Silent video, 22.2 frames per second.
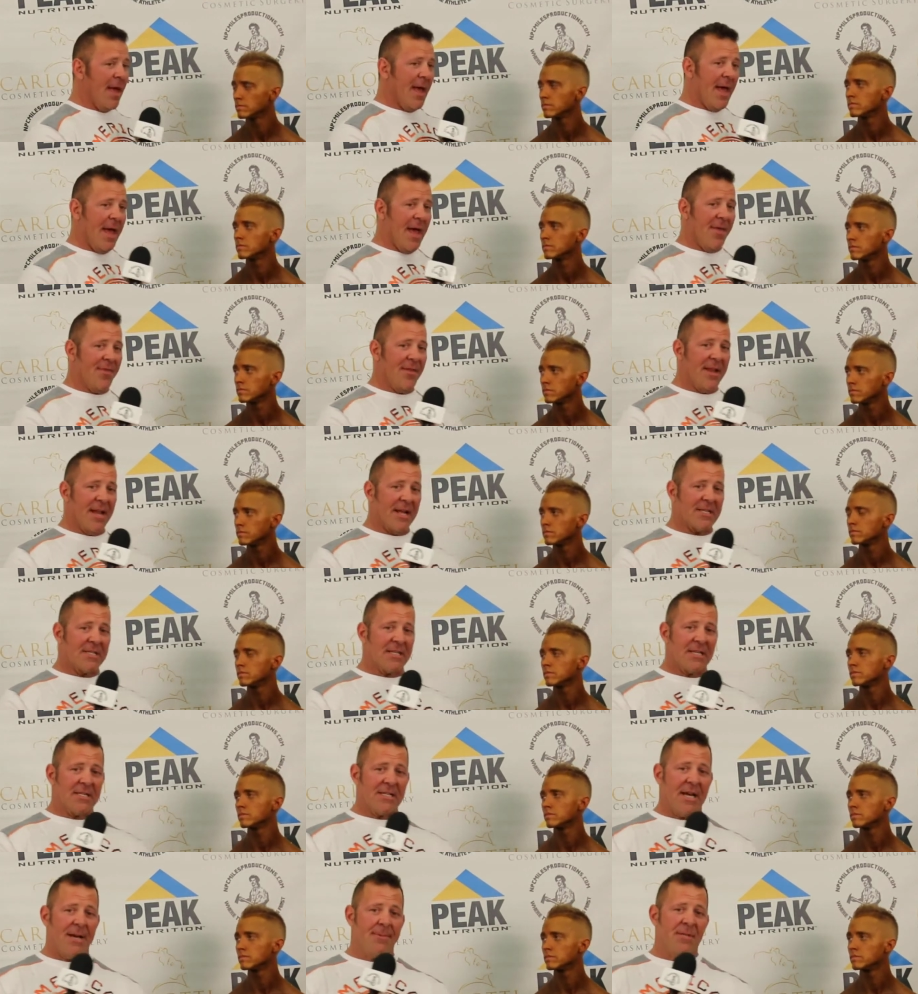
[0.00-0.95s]
Speaker 1: and the next
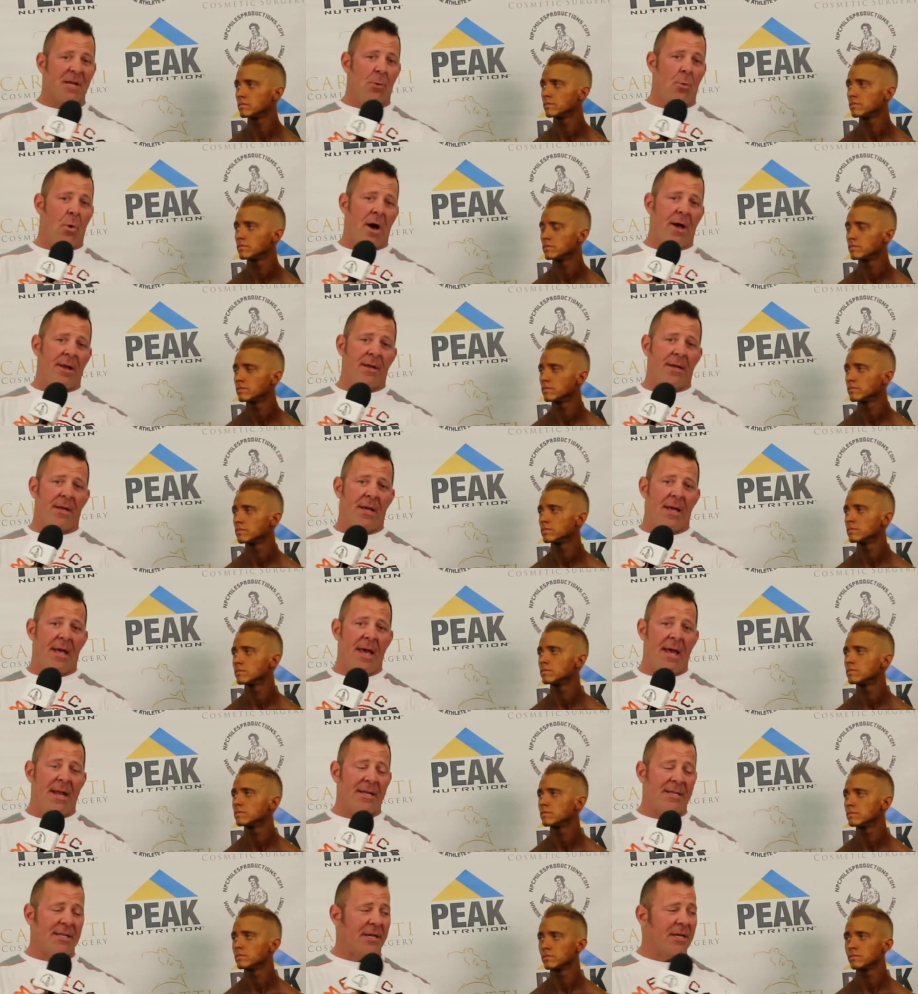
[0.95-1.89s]
six times I won.
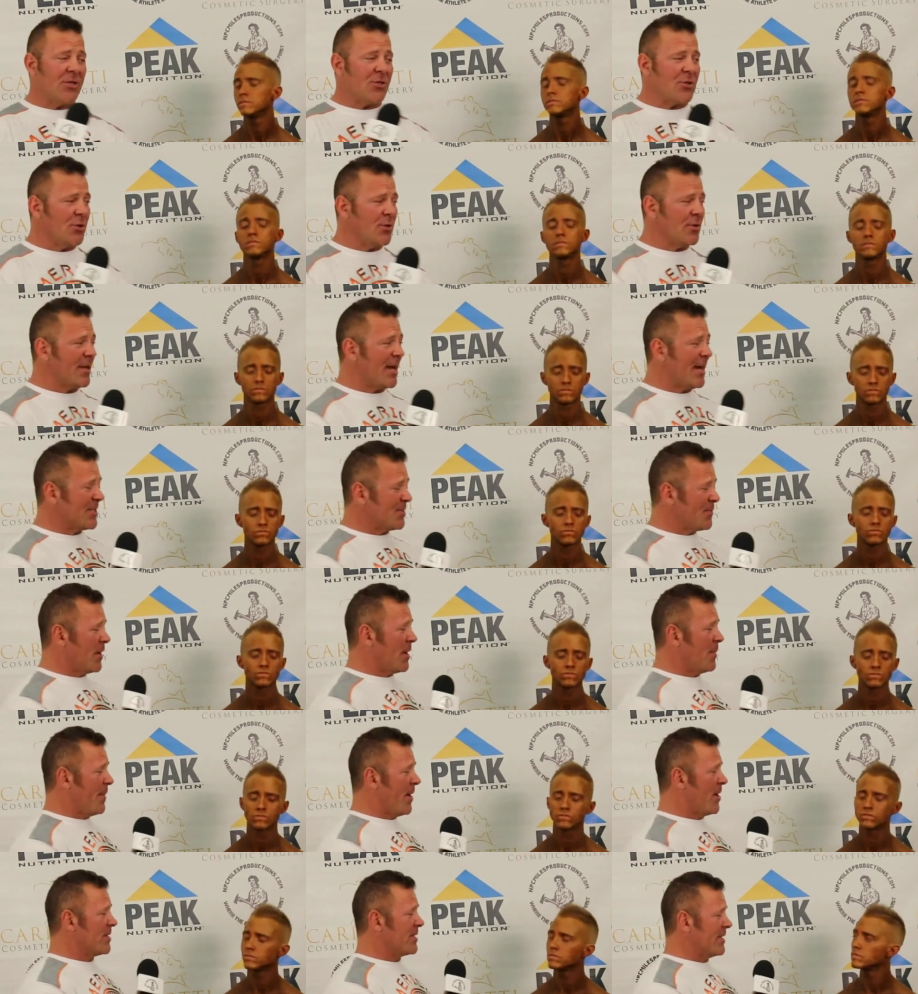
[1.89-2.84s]
And to tell you the truth, I was
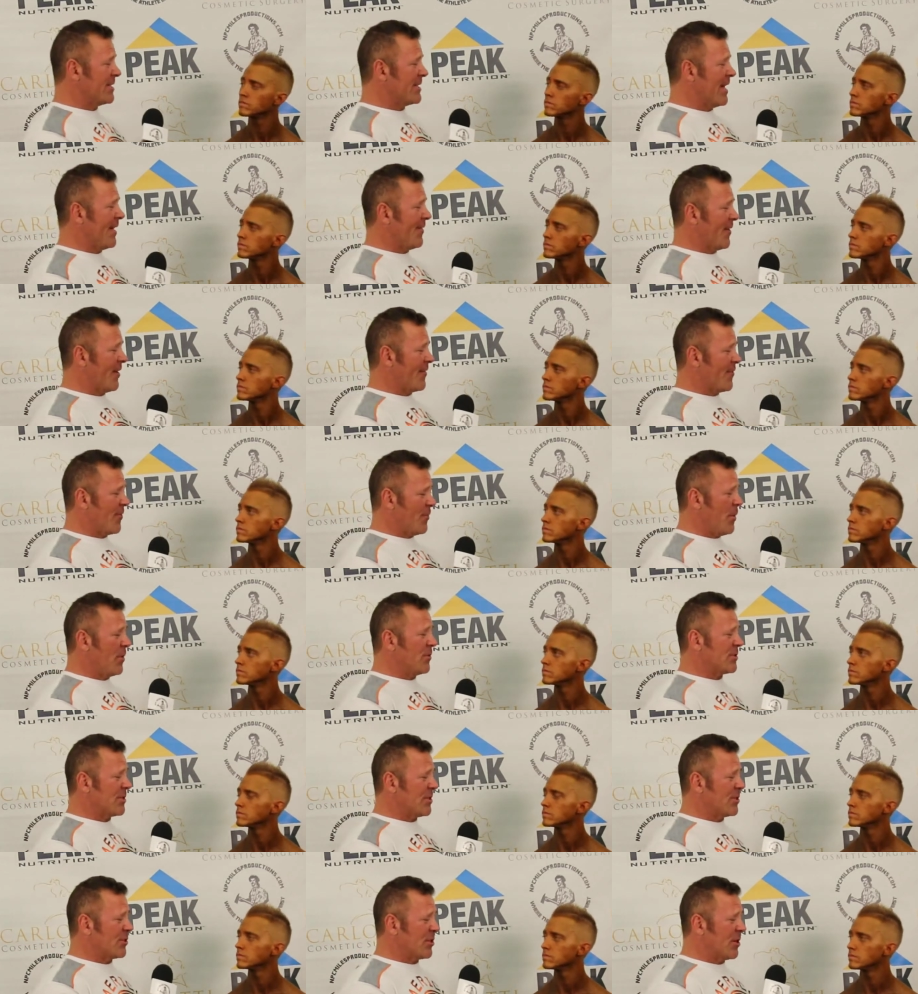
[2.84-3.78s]
pretty embarrassed I was out there for
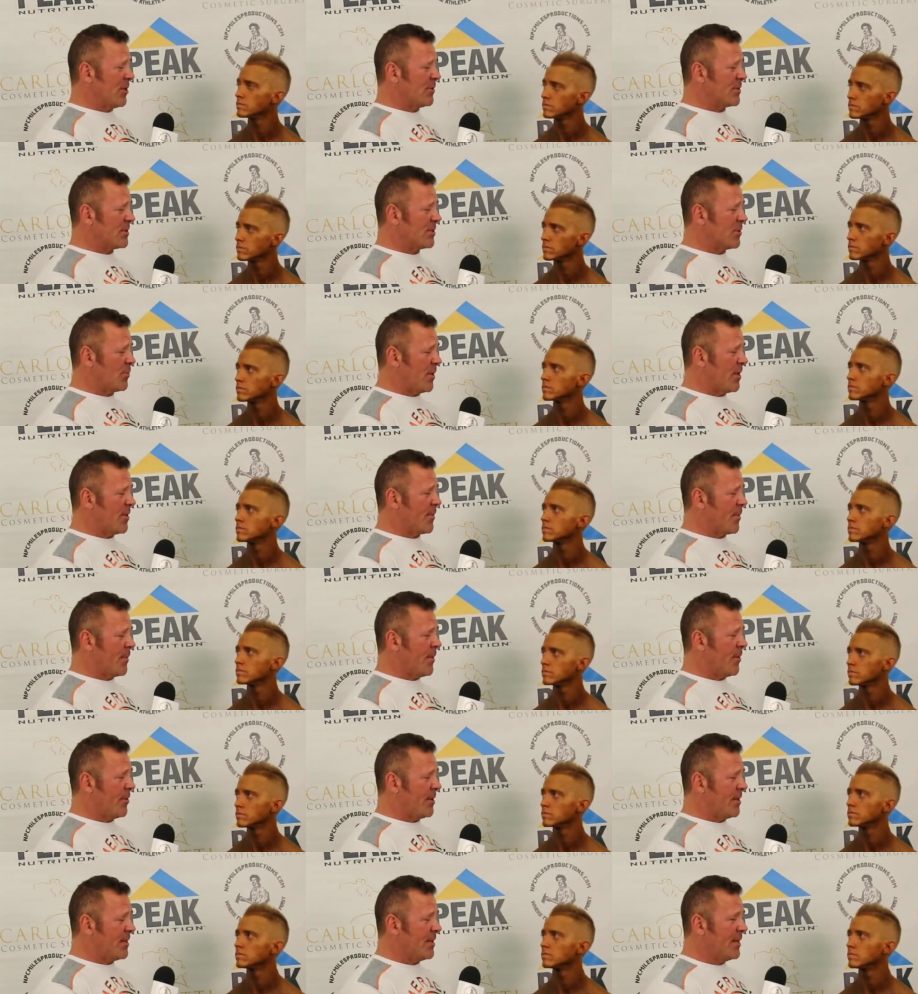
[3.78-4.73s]
most of the shows, the way they
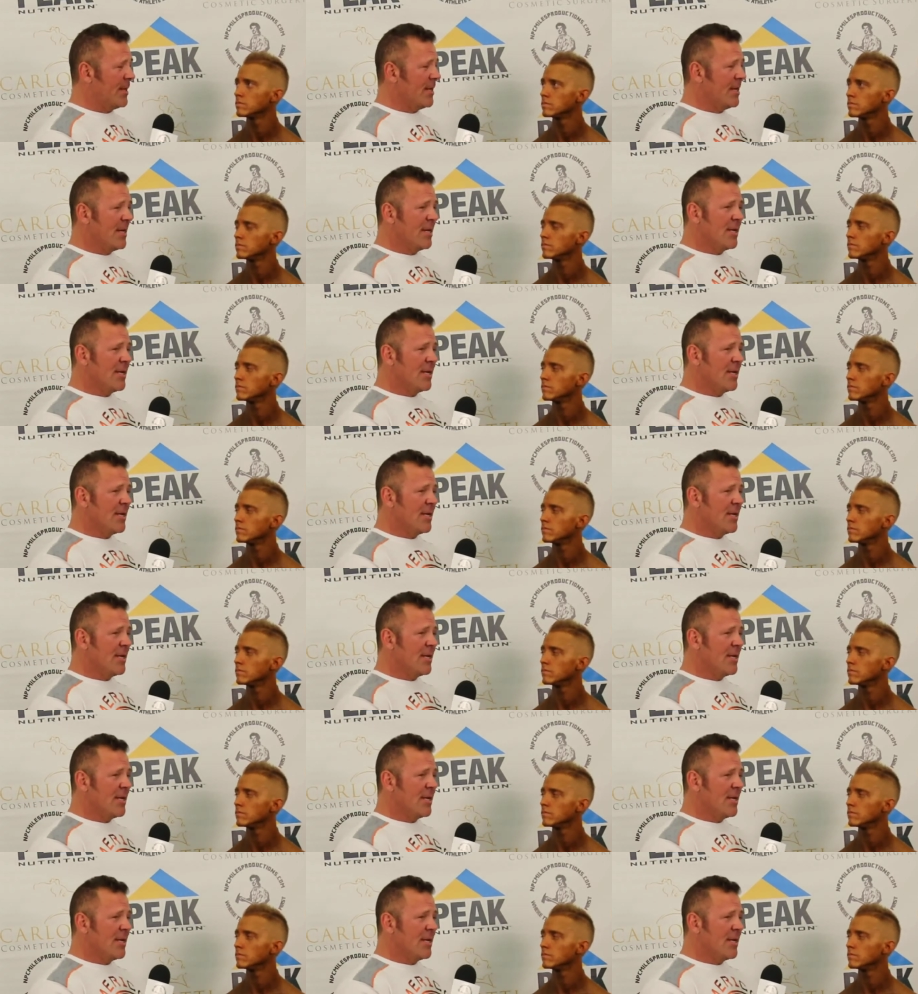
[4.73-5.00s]
promoted.